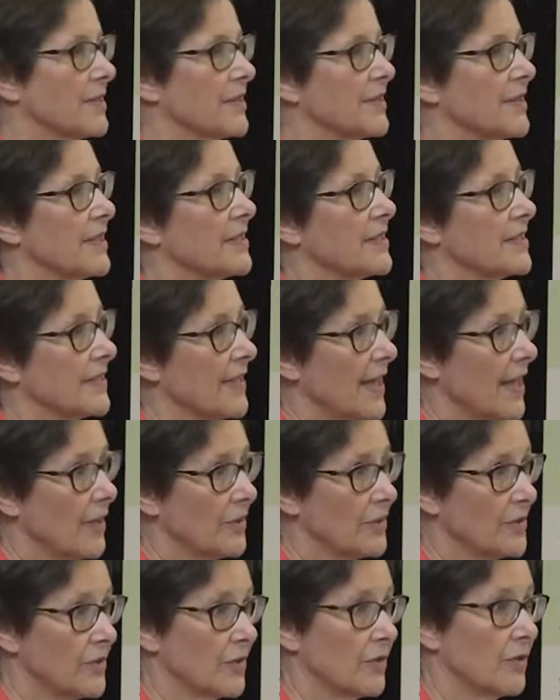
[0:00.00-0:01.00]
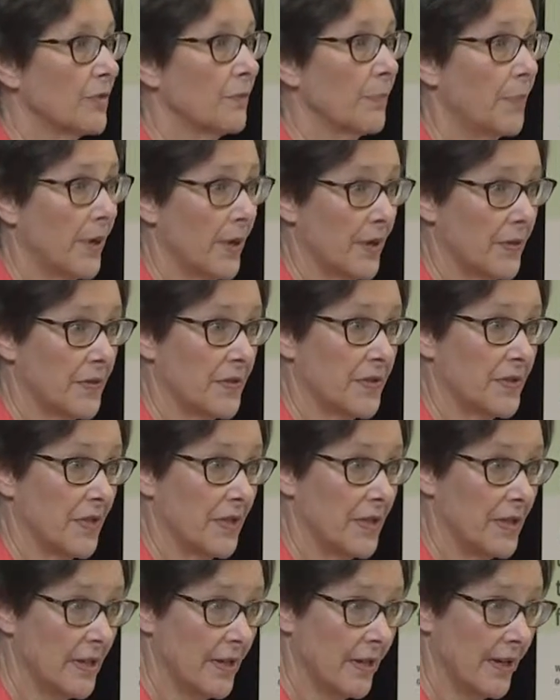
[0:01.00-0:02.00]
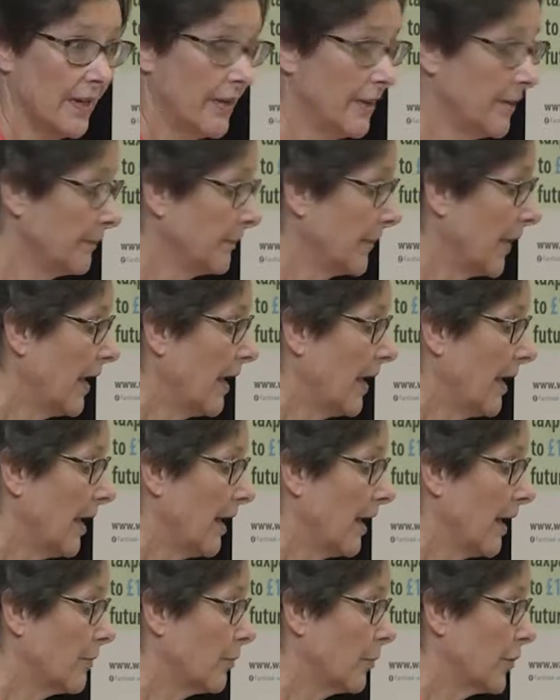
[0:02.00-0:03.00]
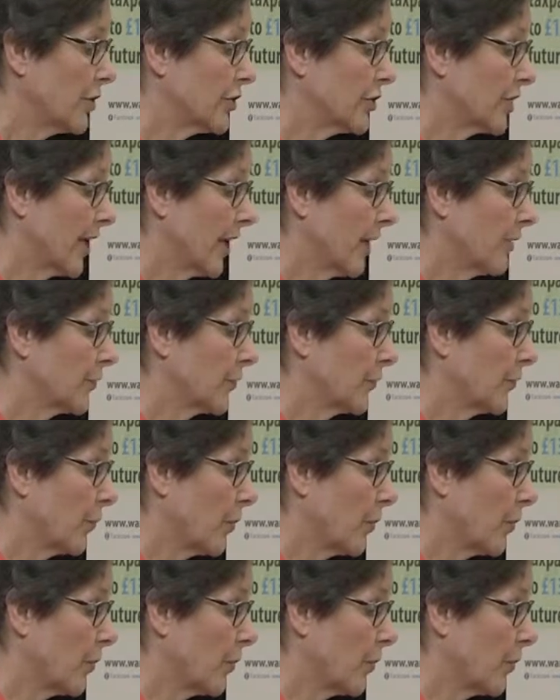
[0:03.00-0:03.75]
6,000 births a year, which counts for